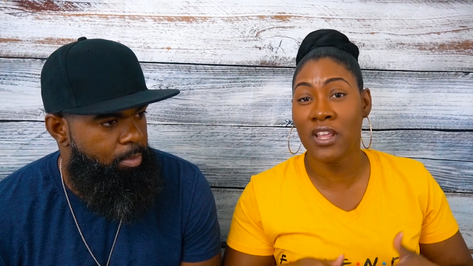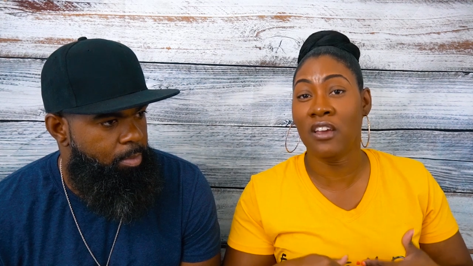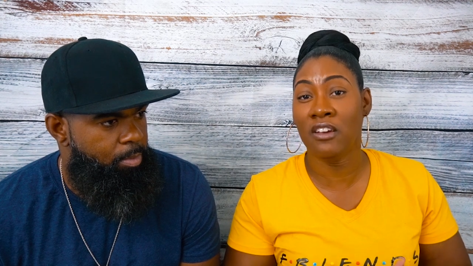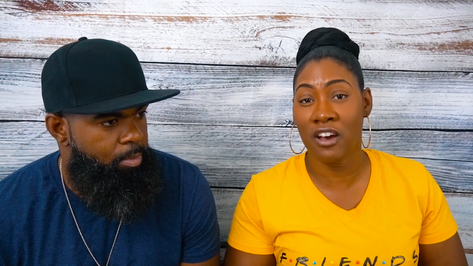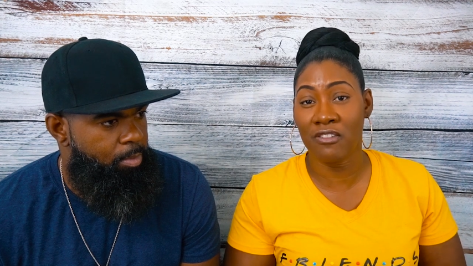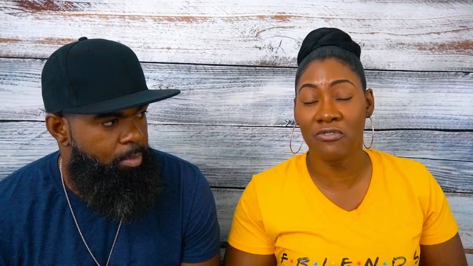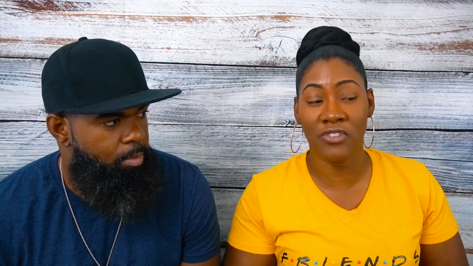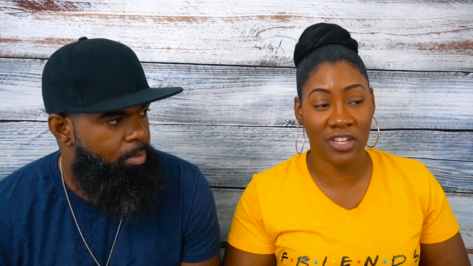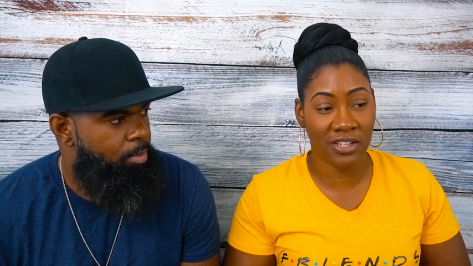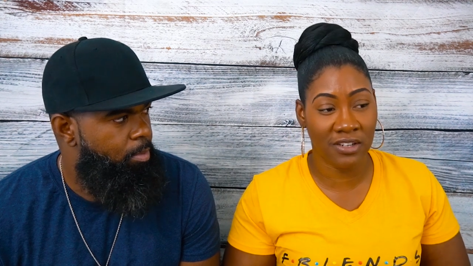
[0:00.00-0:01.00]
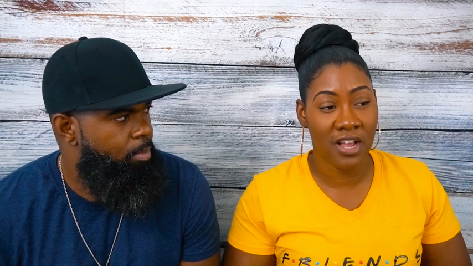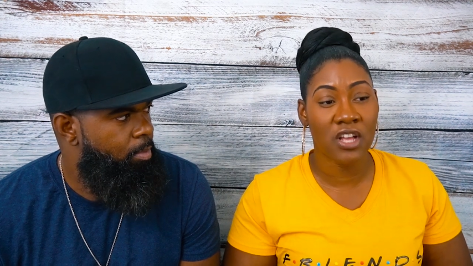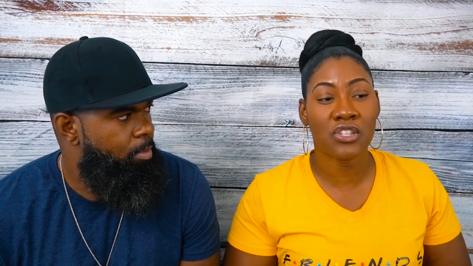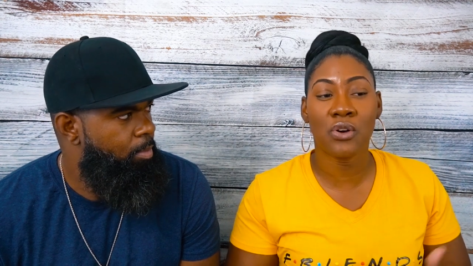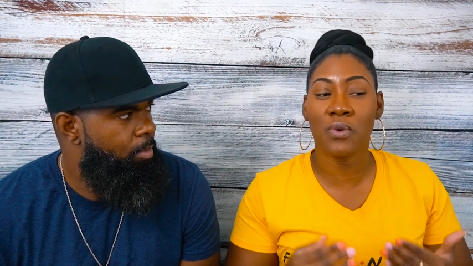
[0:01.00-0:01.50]
Speaker 1: that gut feeling.
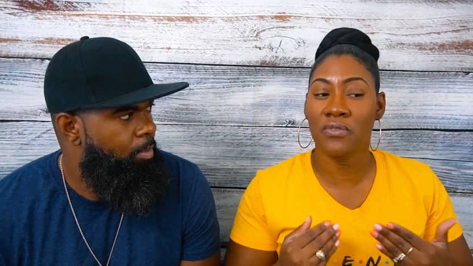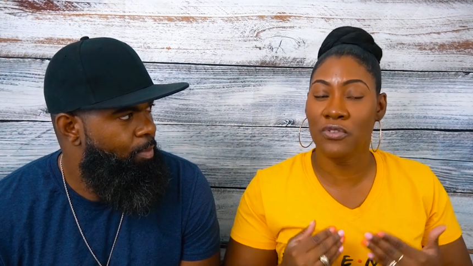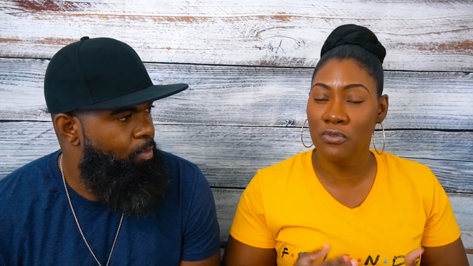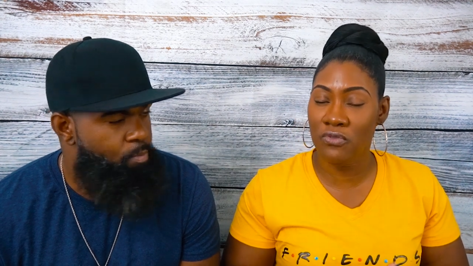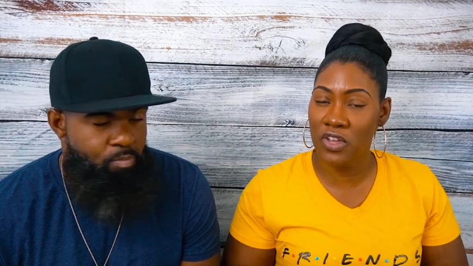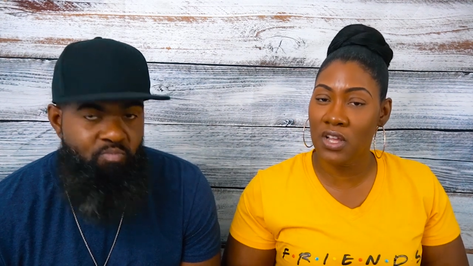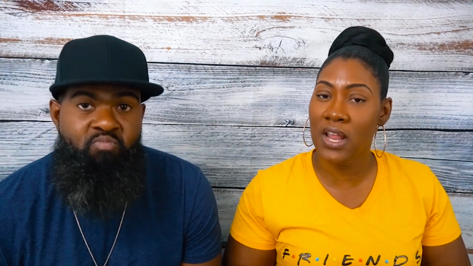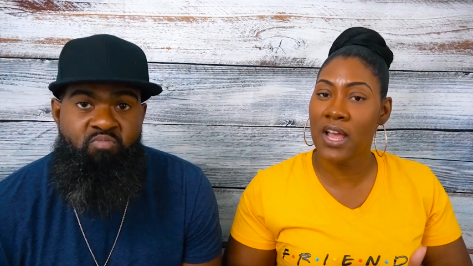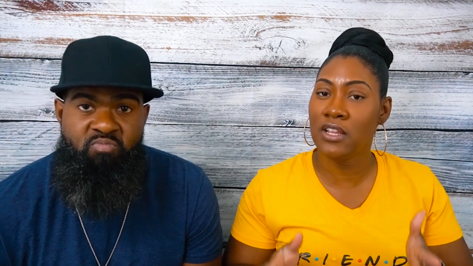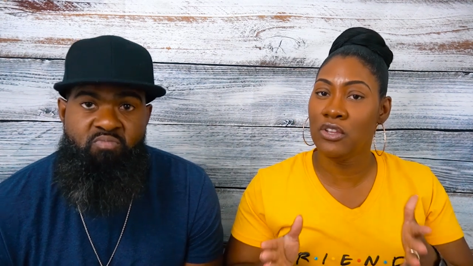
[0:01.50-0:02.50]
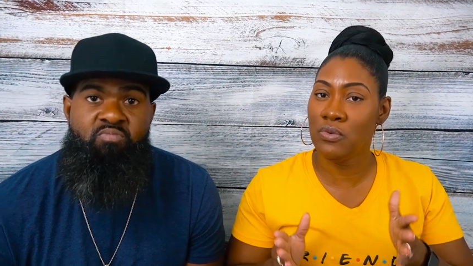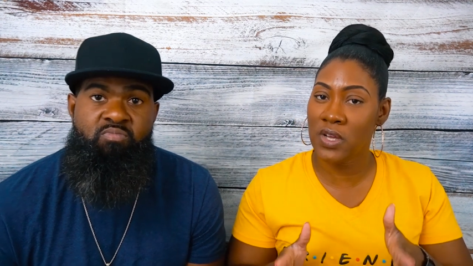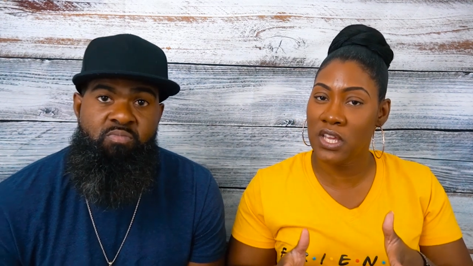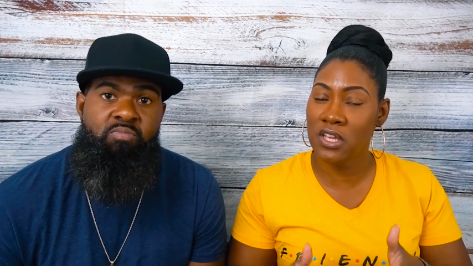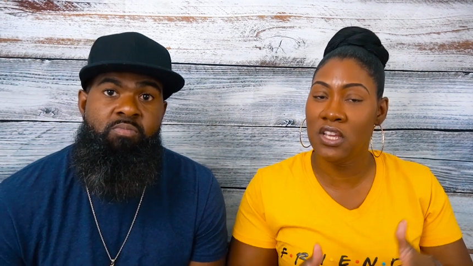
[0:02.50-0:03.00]
So if you feel like
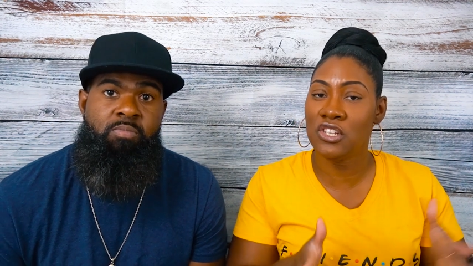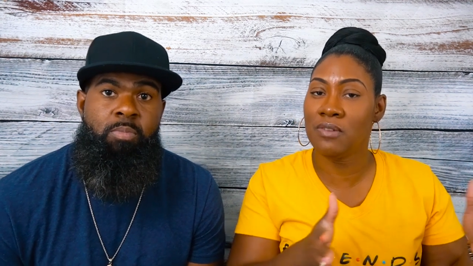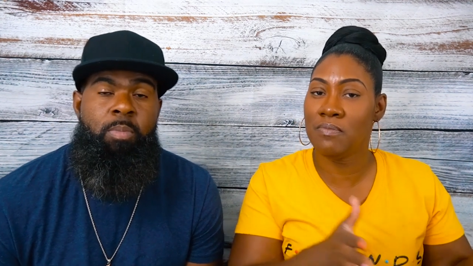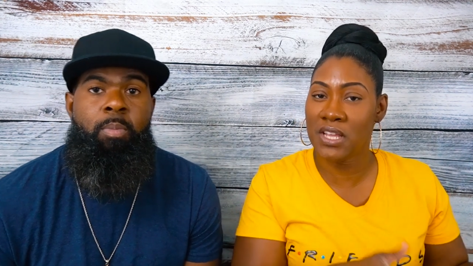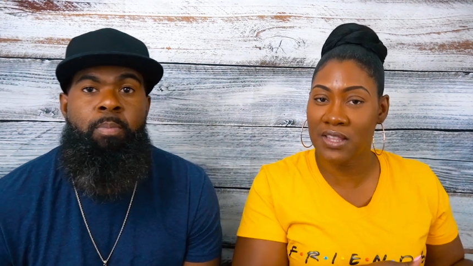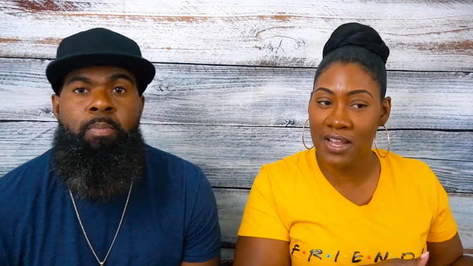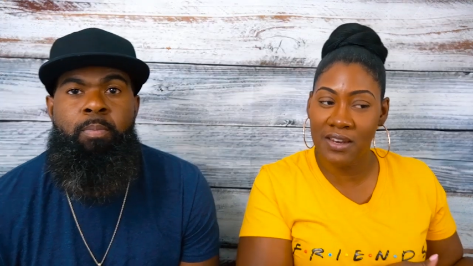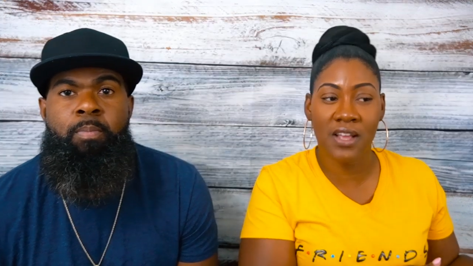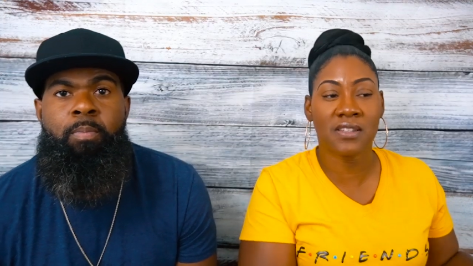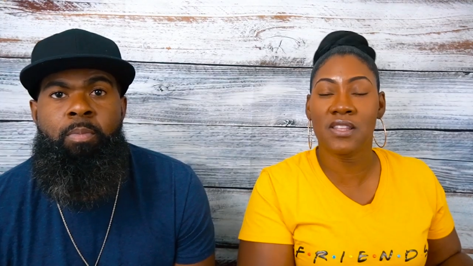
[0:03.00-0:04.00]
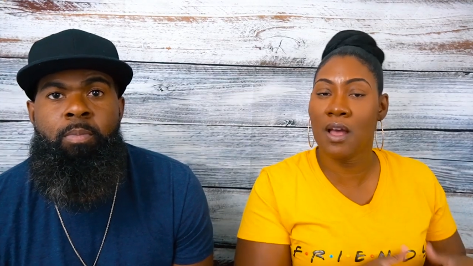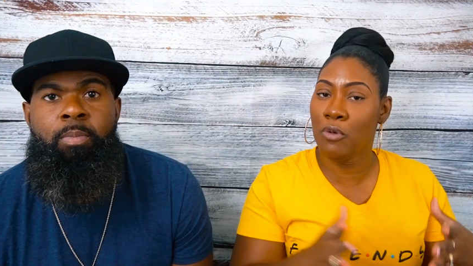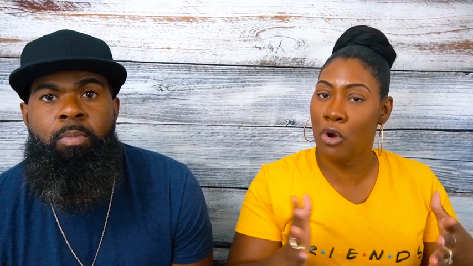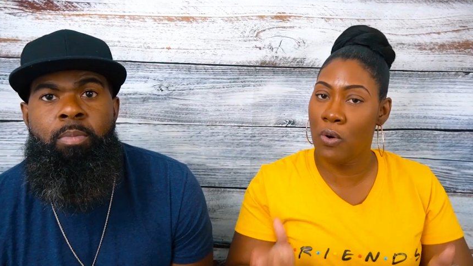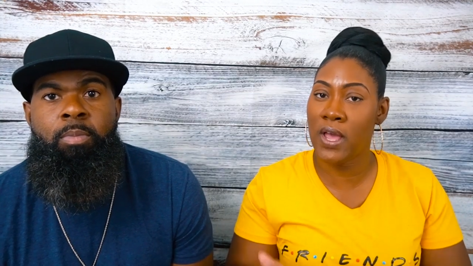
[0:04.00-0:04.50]
you and Keke should make that next
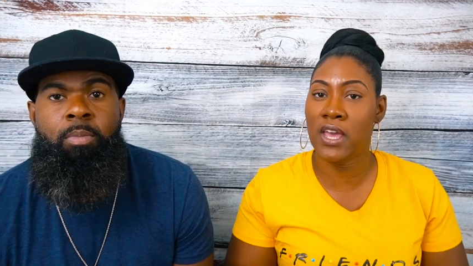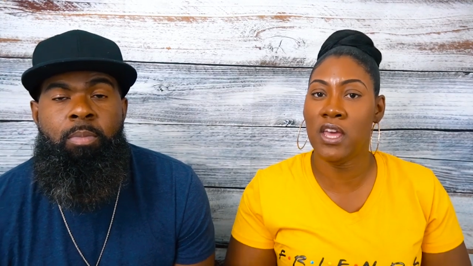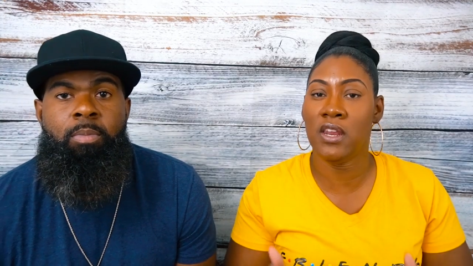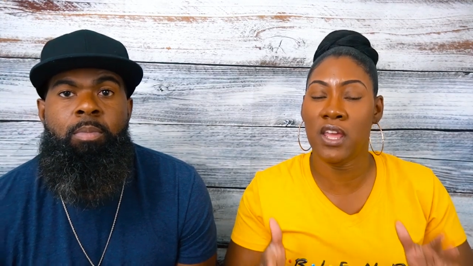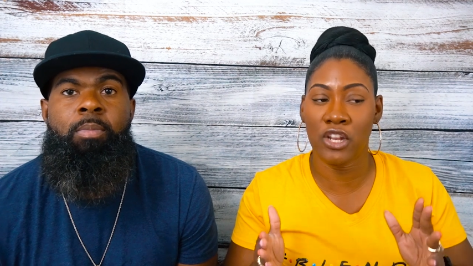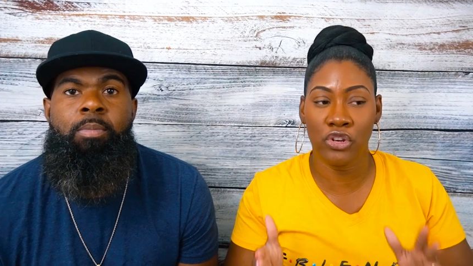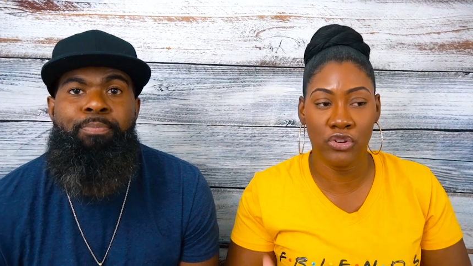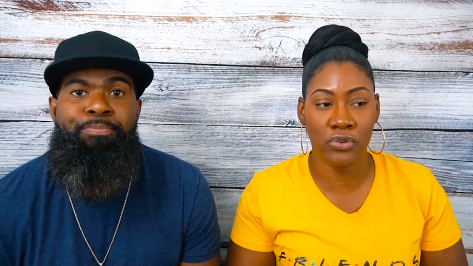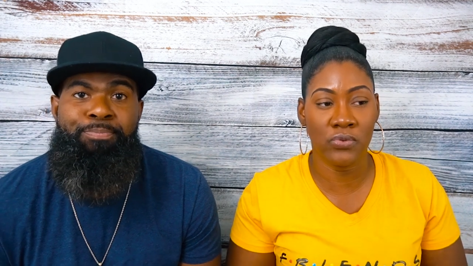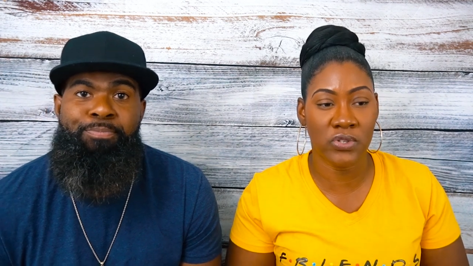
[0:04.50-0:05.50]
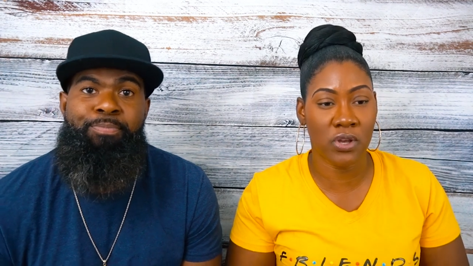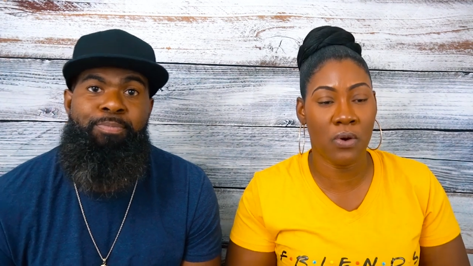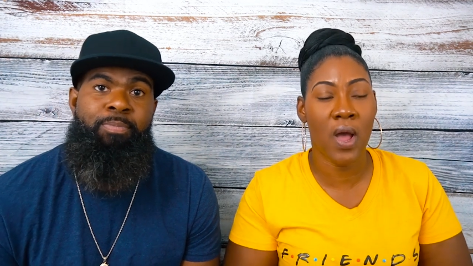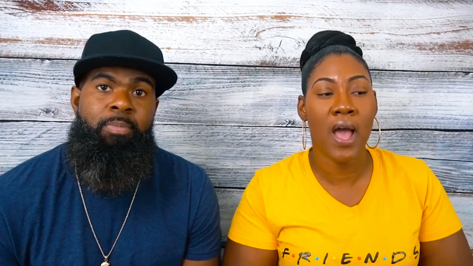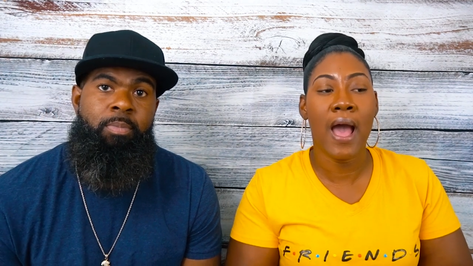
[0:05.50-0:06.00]
step, go ahead and do
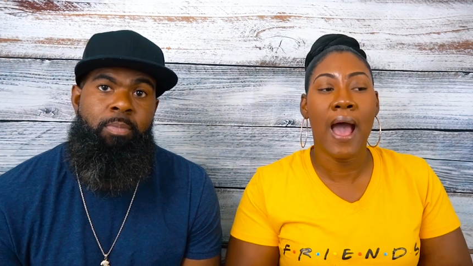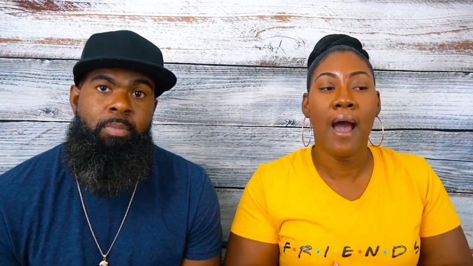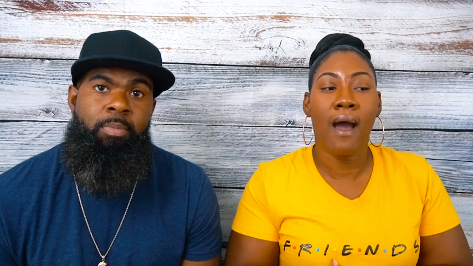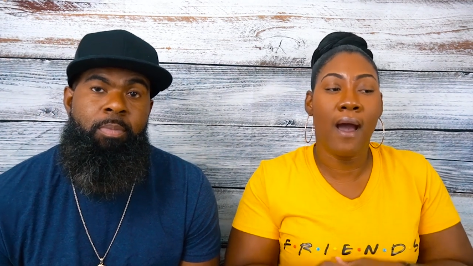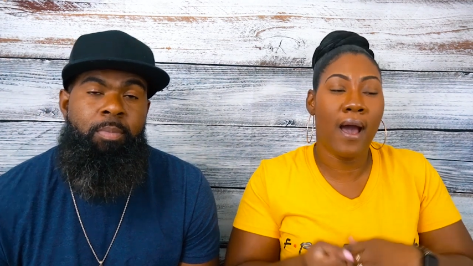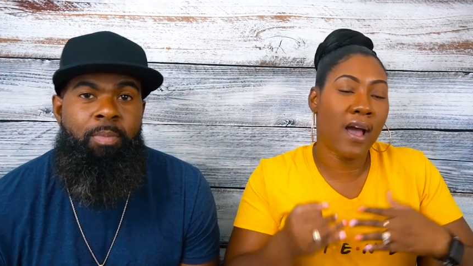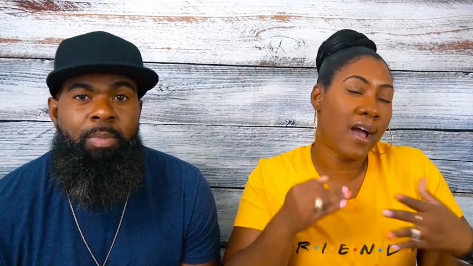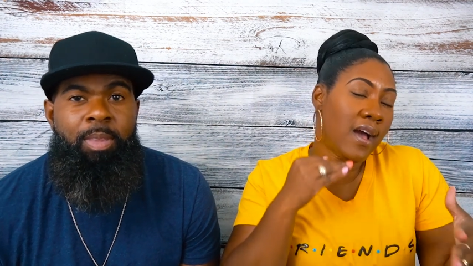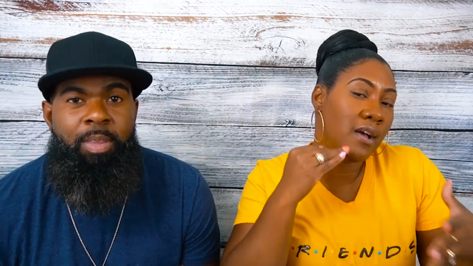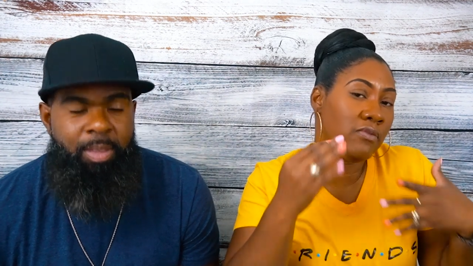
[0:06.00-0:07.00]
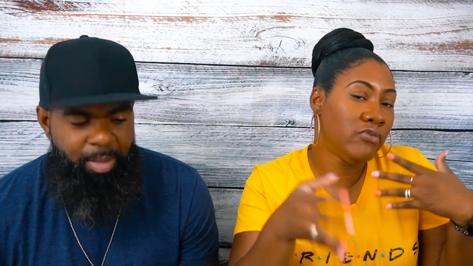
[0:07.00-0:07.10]
so. I